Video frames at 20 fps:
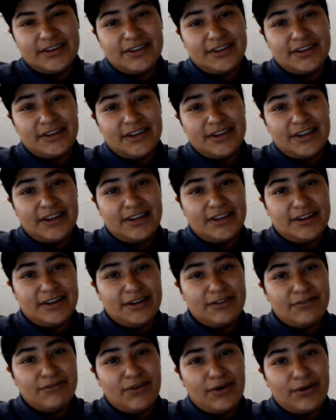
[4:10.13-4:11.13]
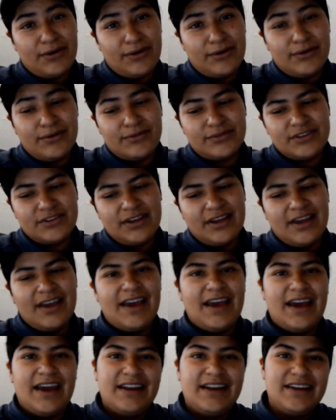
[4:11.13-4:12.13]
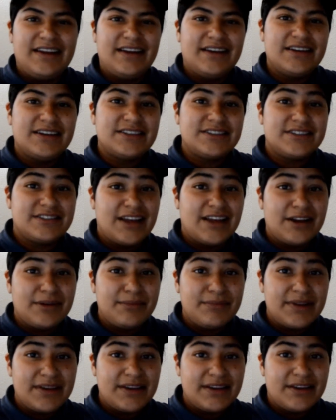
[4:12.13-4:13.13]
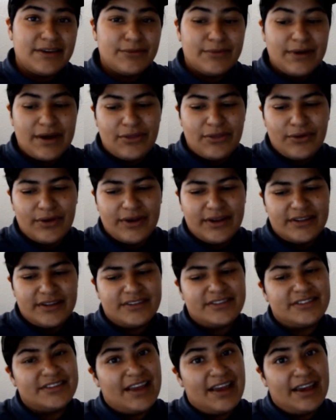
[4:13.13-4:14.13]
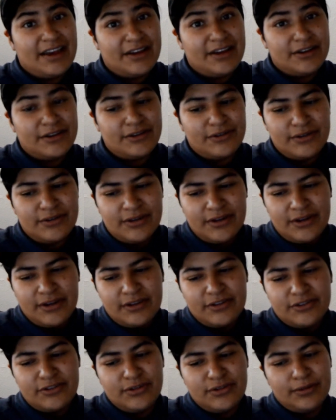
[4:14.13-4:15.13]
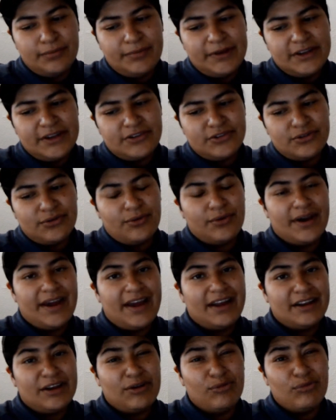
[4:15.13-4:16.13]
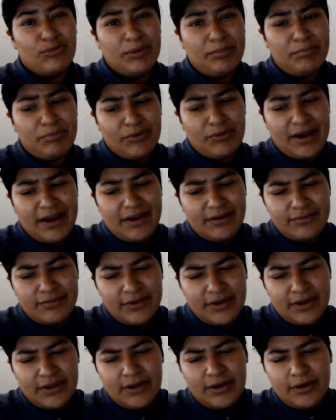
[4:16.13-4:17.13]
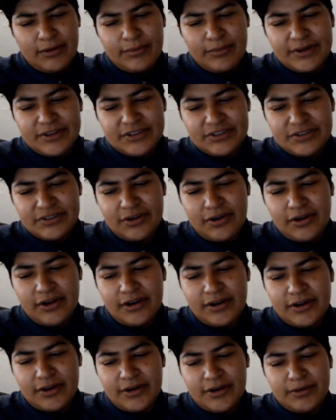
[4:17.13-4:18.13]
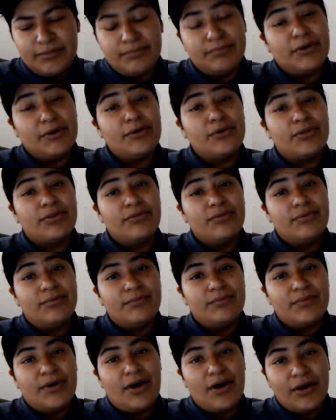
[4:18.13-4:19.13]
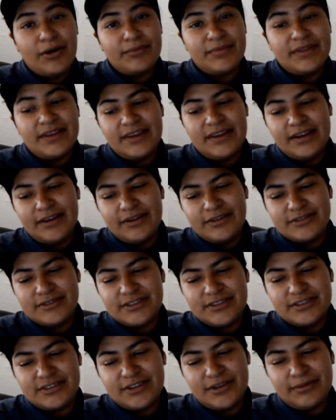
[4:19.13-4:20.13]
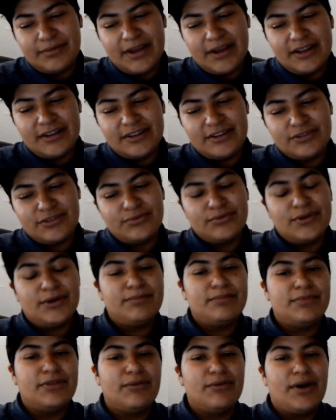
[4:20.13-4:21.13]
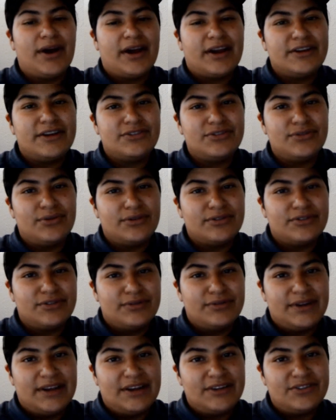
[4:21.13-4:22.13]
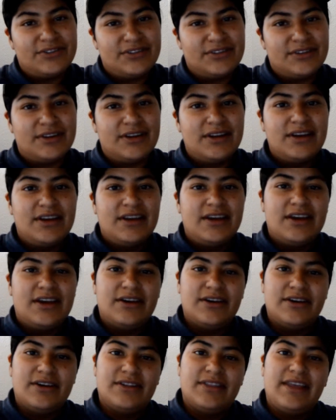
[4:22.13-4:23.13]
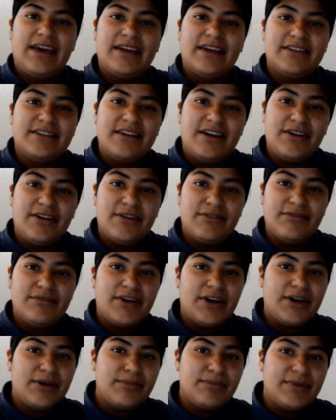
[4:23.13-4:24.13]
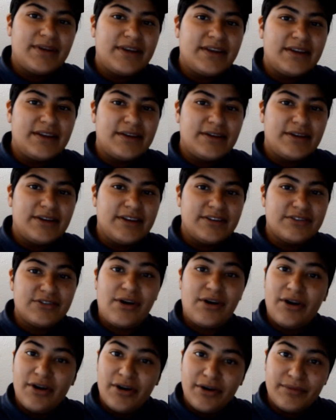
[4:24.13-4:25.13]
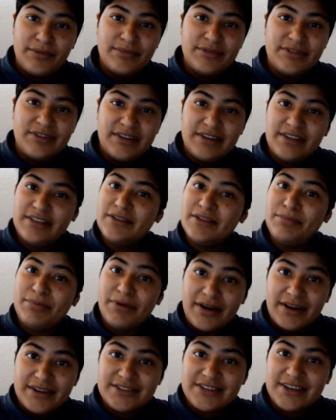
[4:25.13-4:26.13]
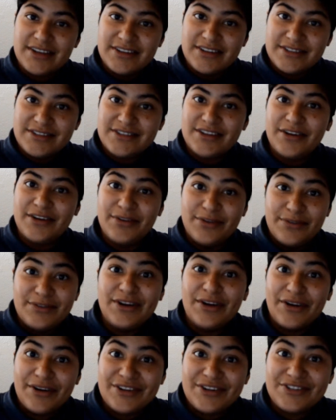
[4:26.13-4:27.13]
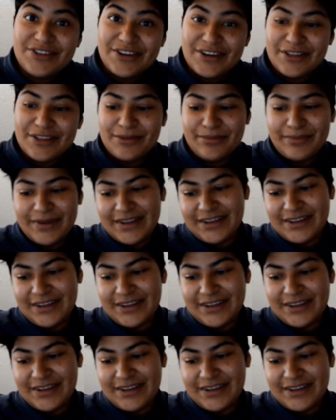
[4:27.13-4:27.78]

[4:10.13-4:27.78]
It involves adding sediment, whether it's sand, to the beach or adding riprap, which both harm the ecosystem and disrupt the rocky shore zonation. That entire environment is harmed in the process of nourishing the beach.